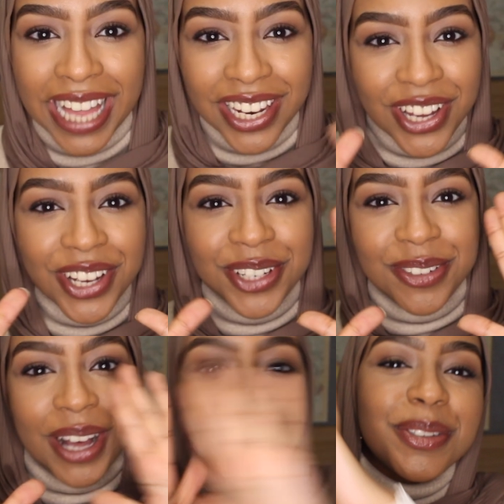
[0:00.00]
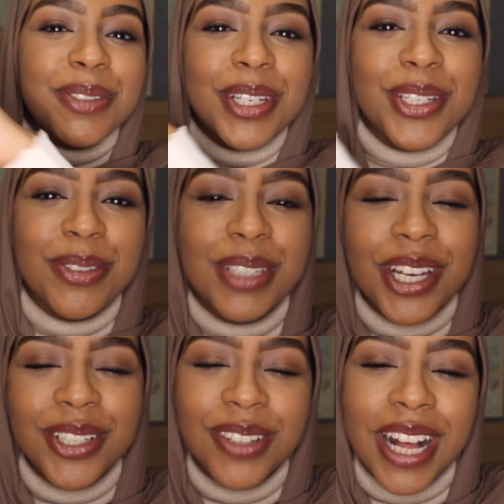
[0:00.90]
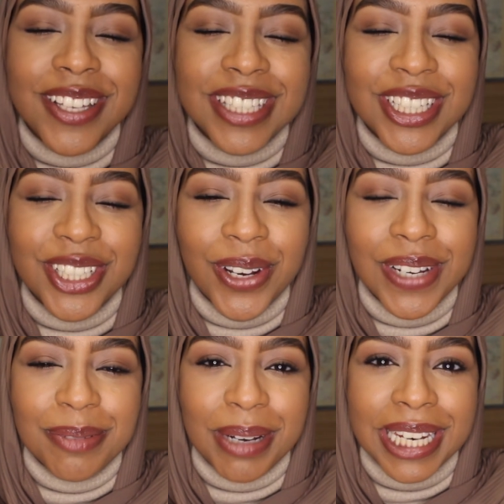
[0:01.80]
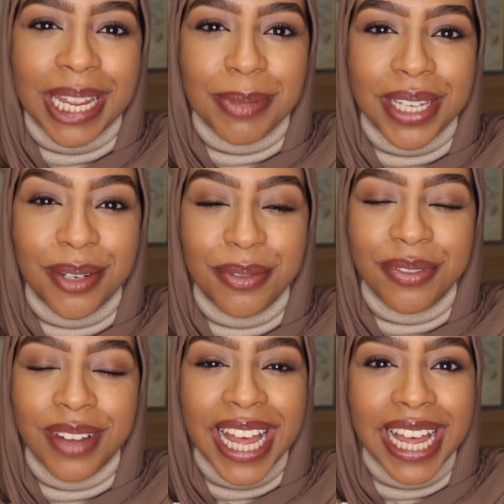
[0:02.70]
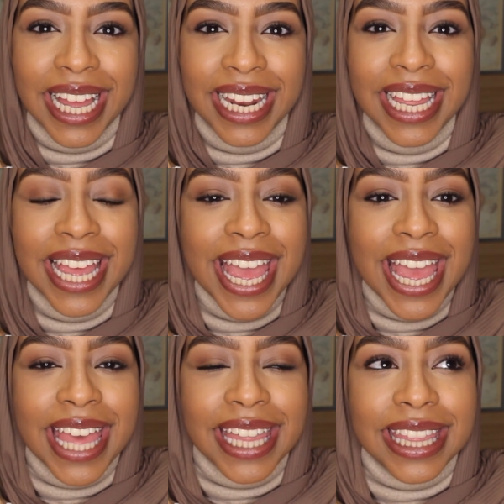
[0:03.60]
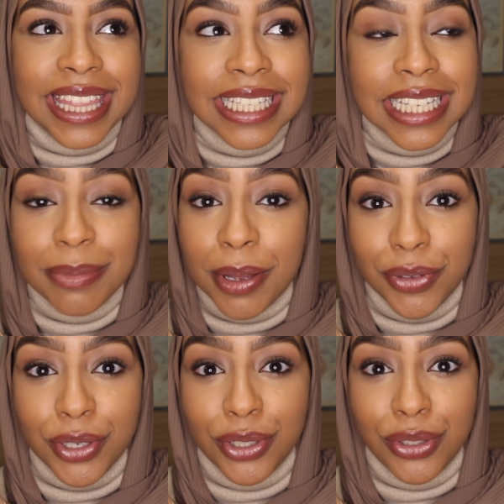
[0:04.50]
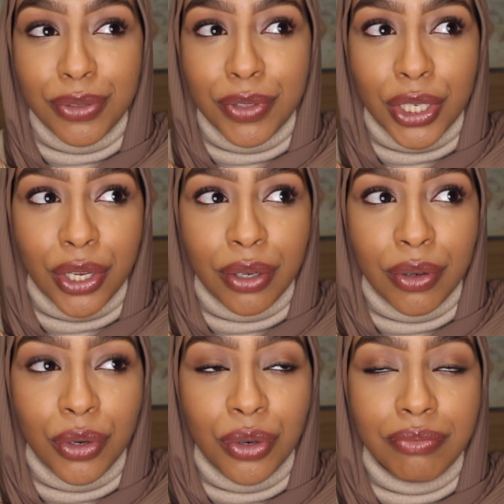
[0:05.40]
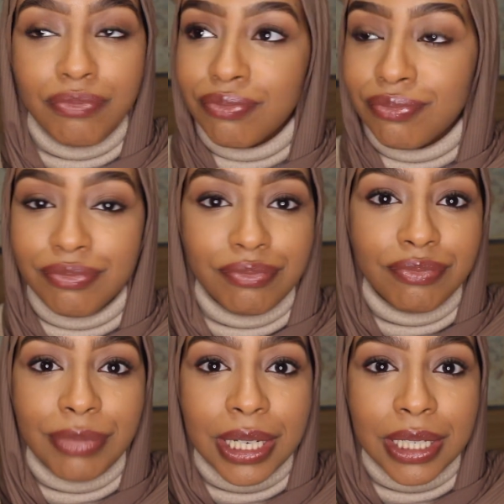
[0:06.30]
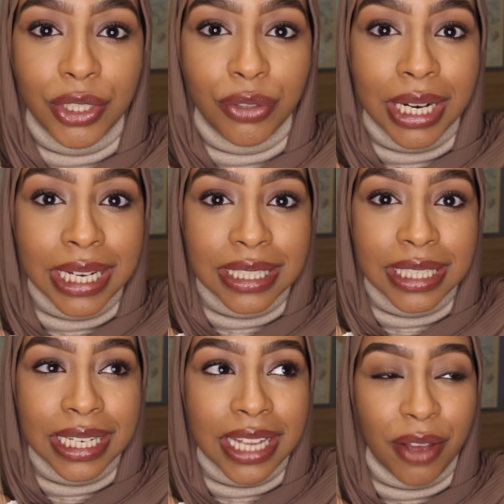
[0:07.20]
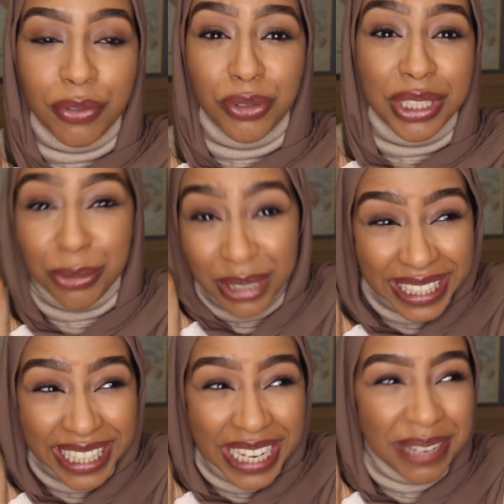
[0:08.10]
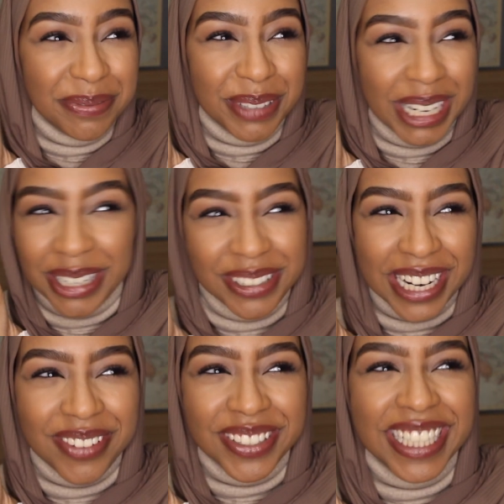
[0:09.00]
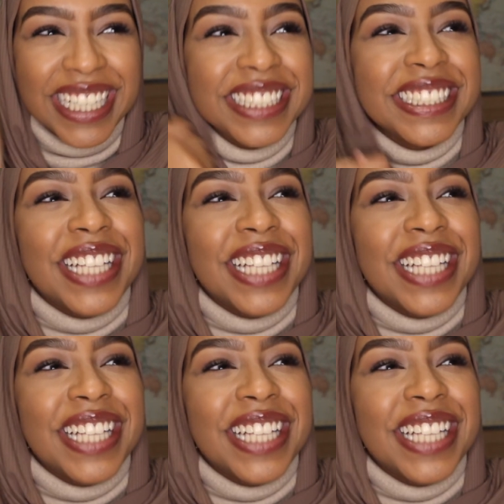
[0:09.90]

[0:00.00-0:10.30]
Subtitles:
Hello, welcome to my YouTube channel. How's it going? My name's Anfal. This is my first YouTube video. Crazy, I feel really weird, but whatever.